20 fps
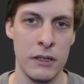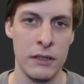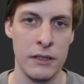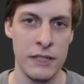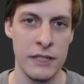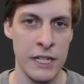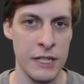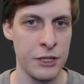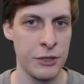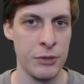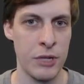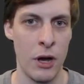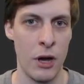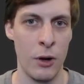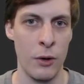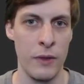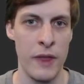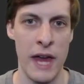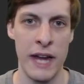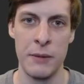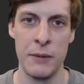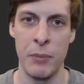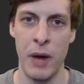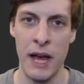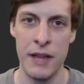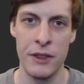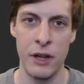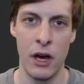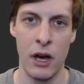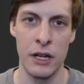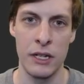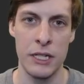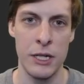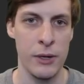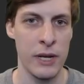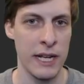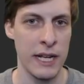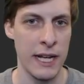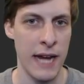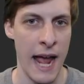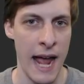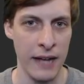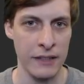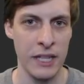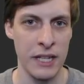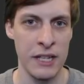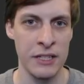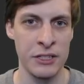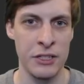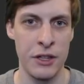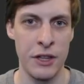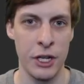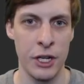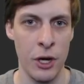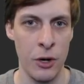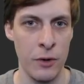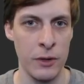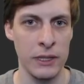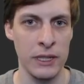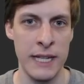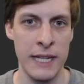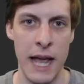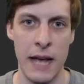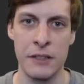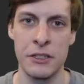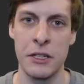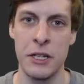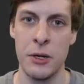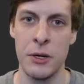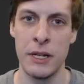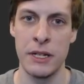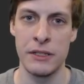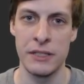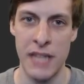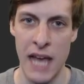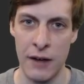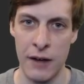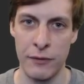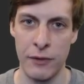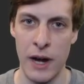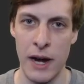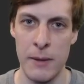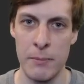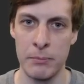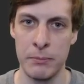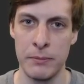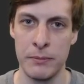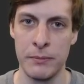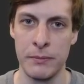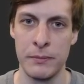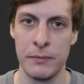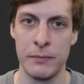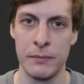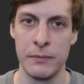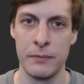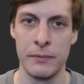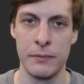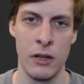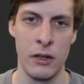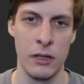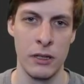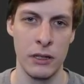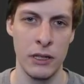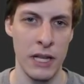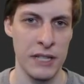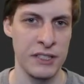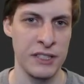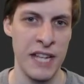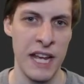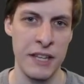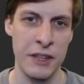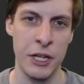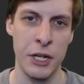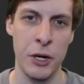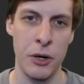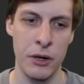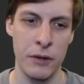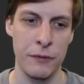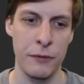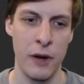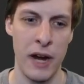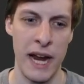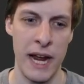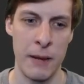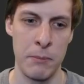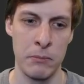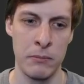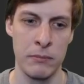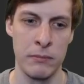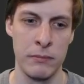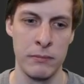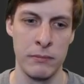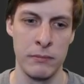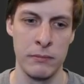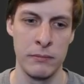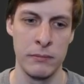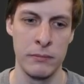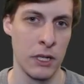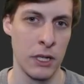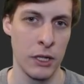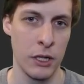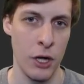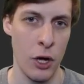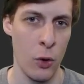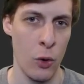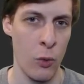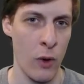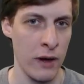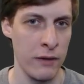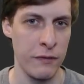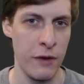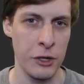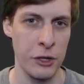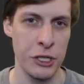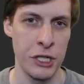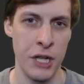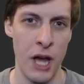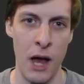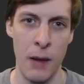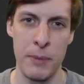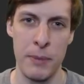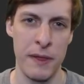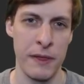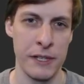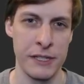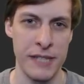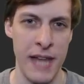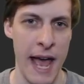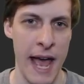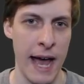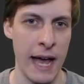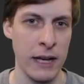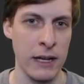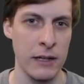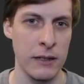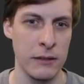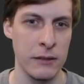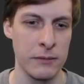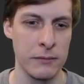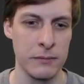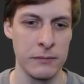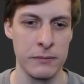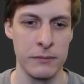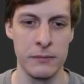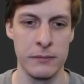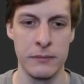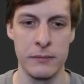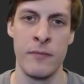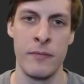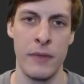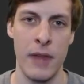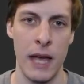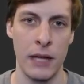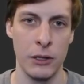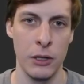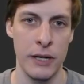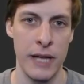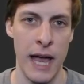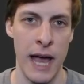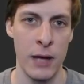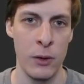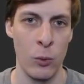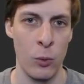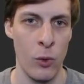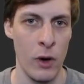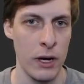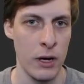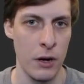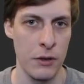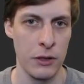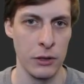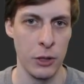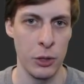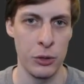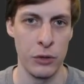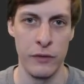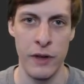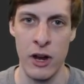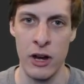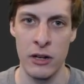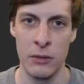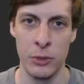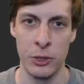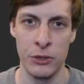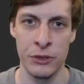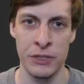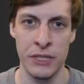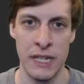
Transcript: Did you know that in Python you can get access to the currently executing stack frame? Let's take the current frame, go one function up in the stack, and look at what are the local variables